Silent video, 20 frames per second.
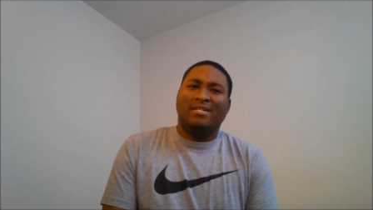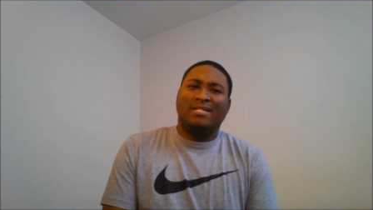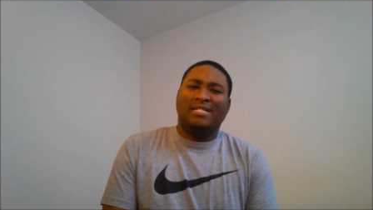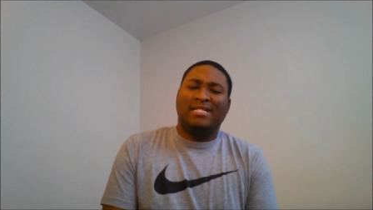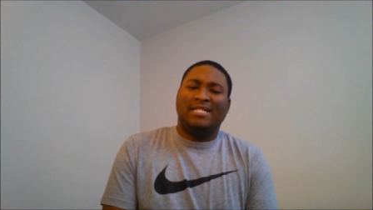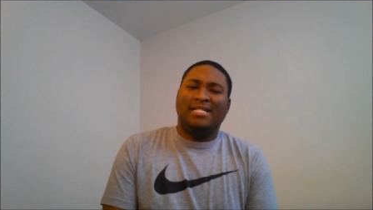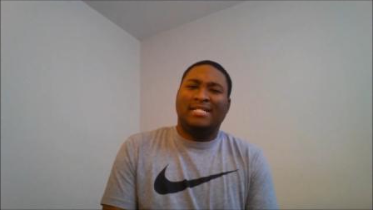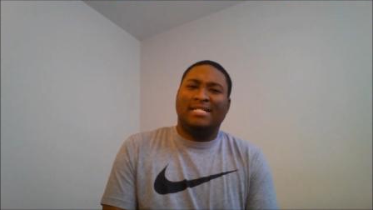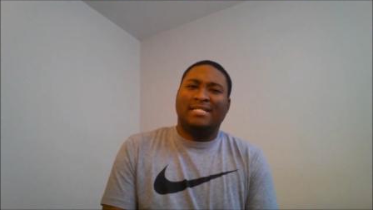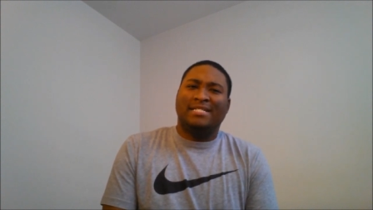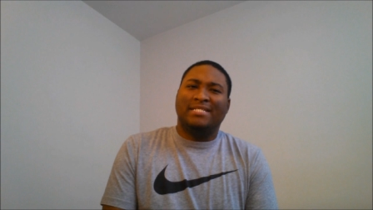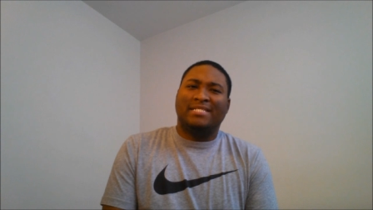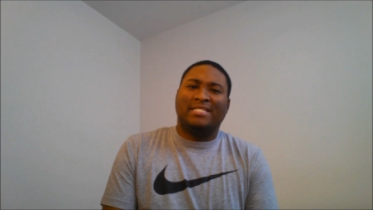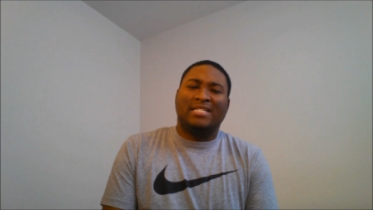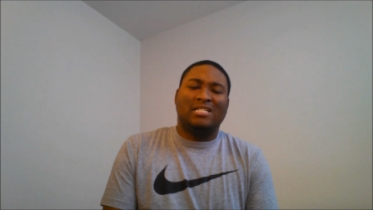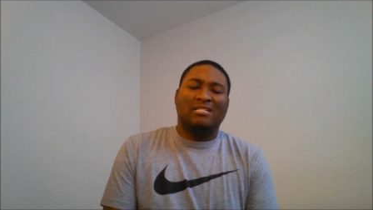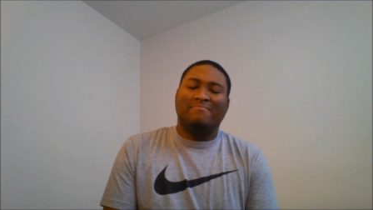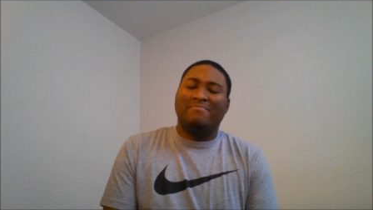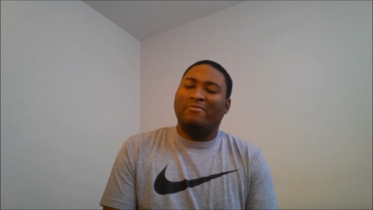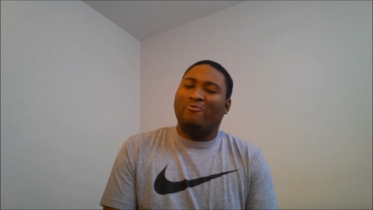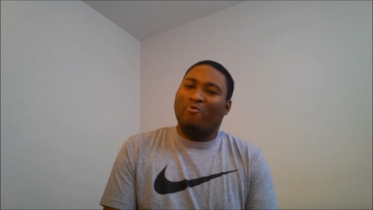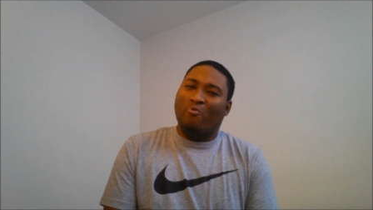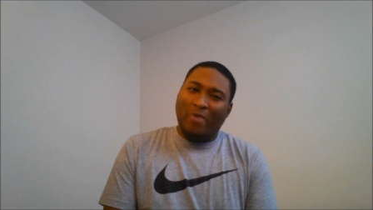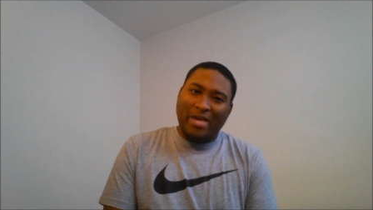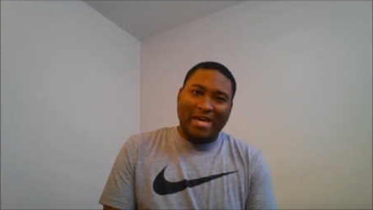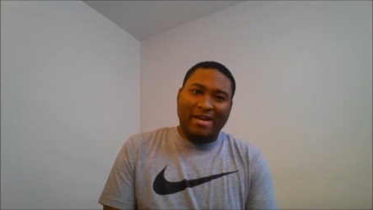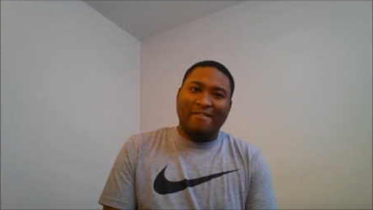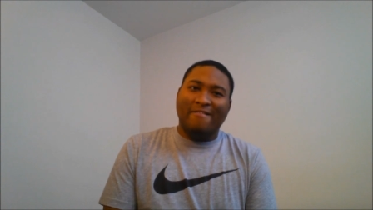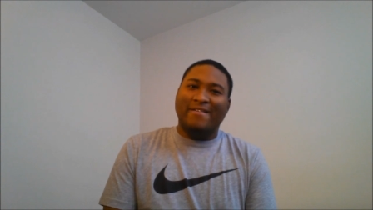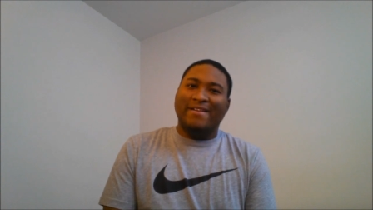uh, it's gonna be
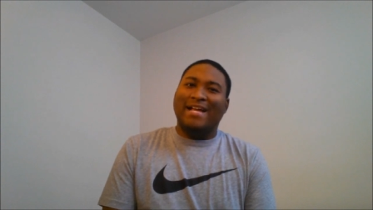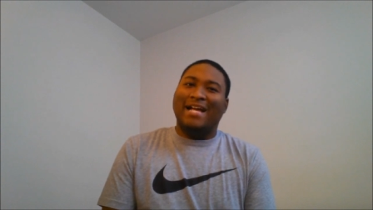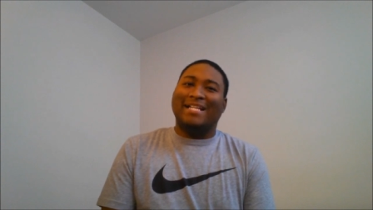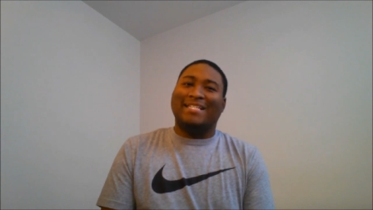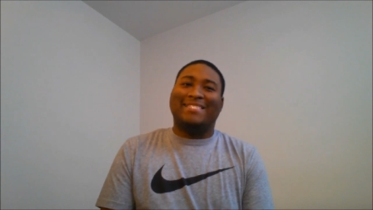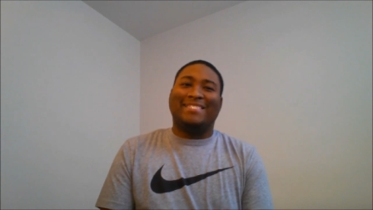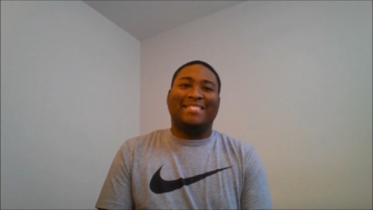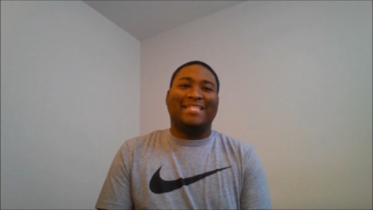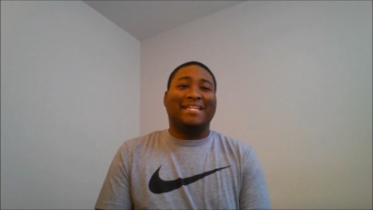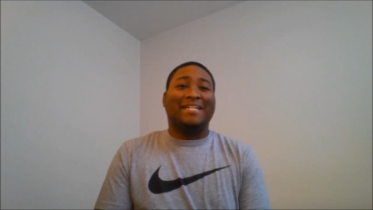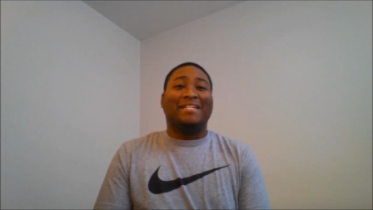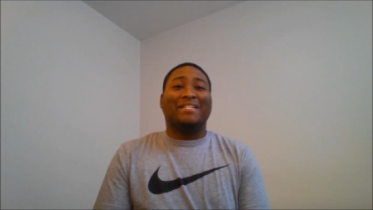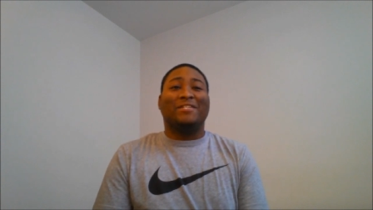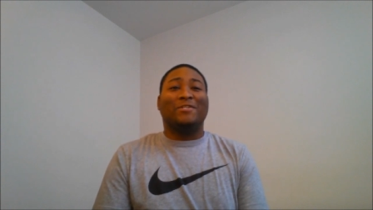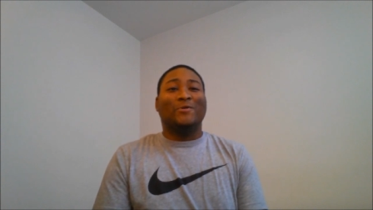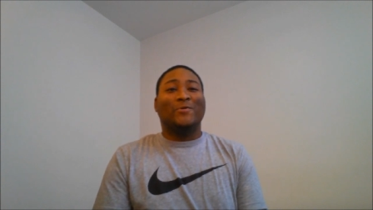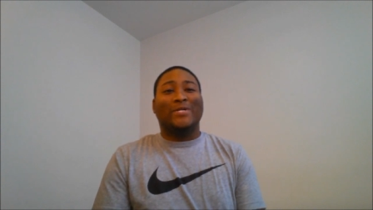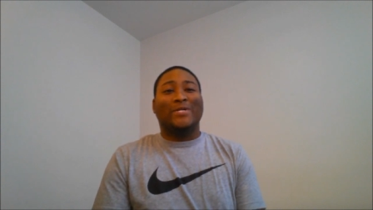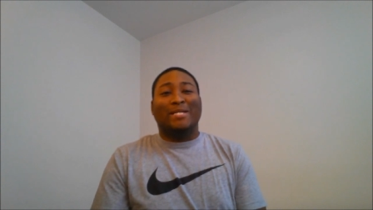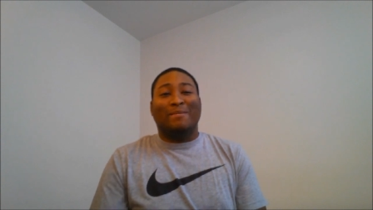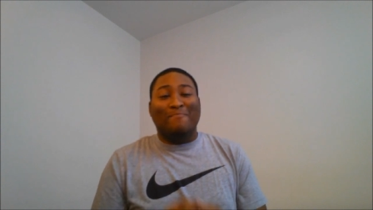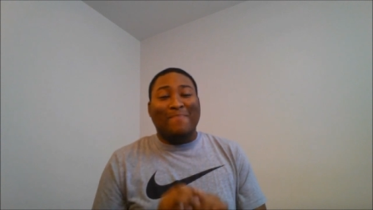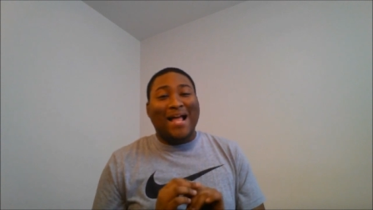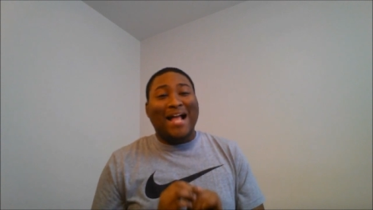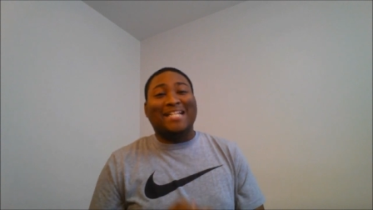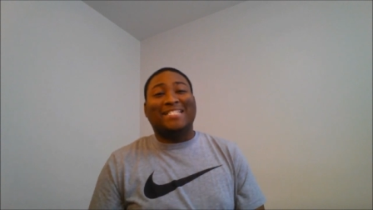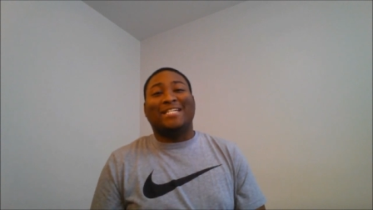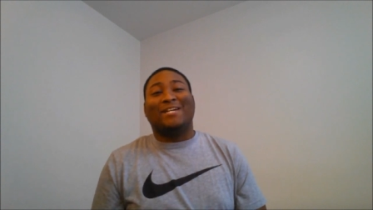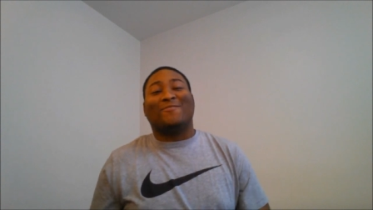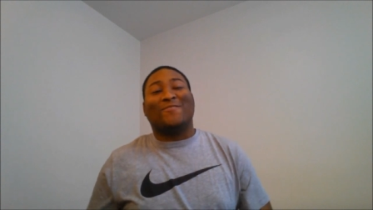weird not seeing you in the
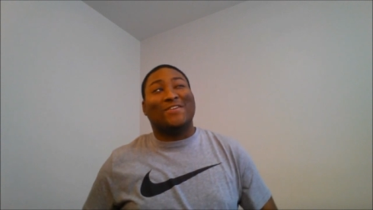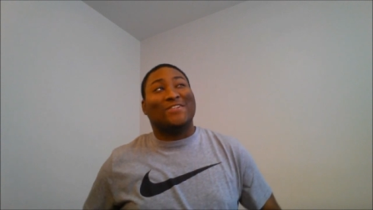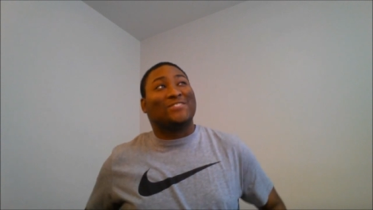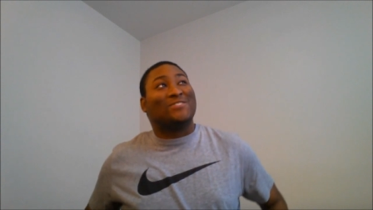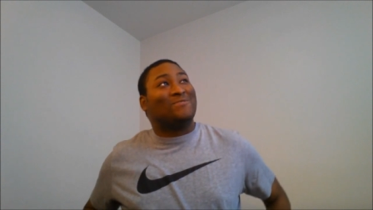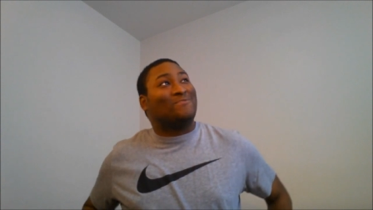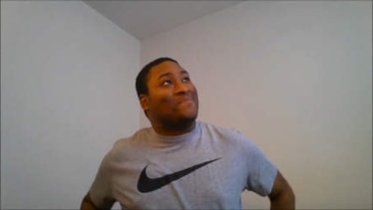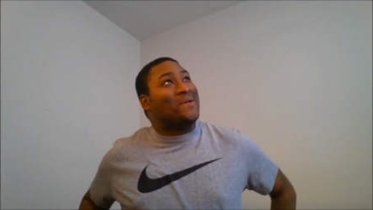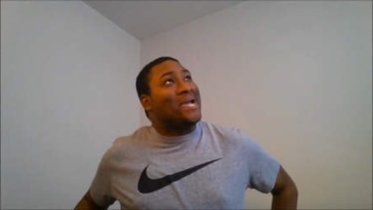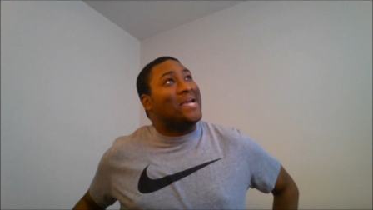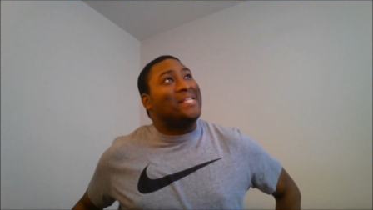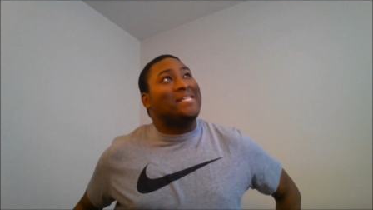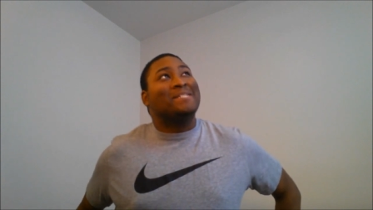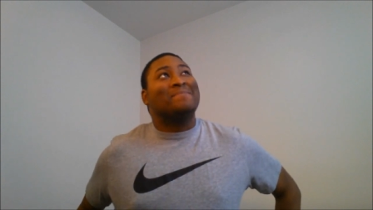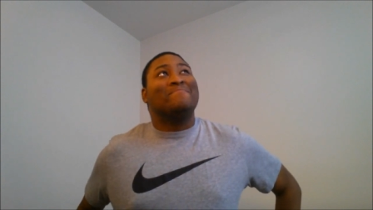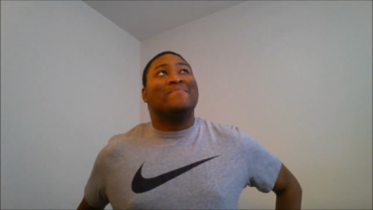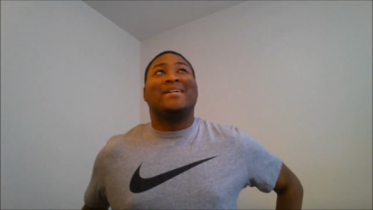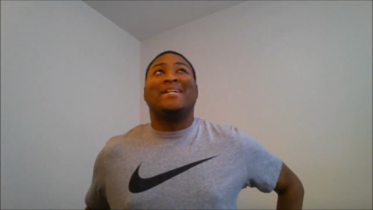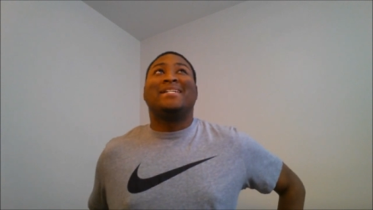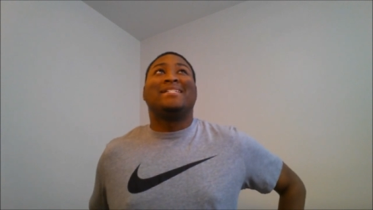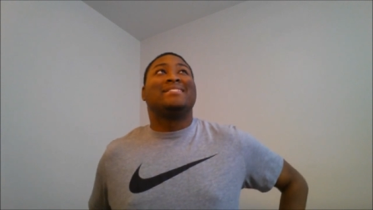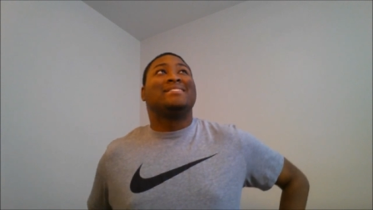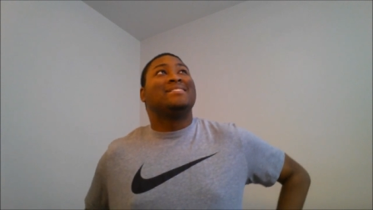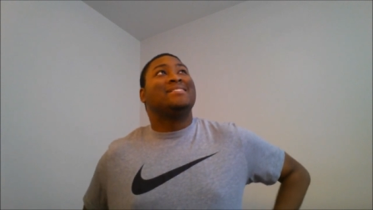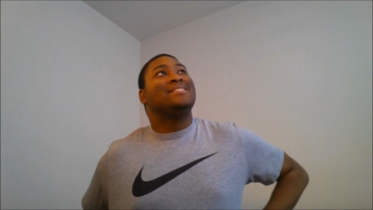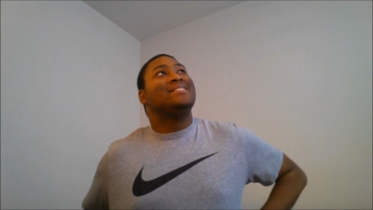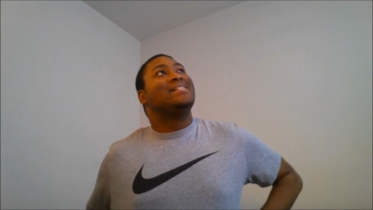match at WrestleMania, man.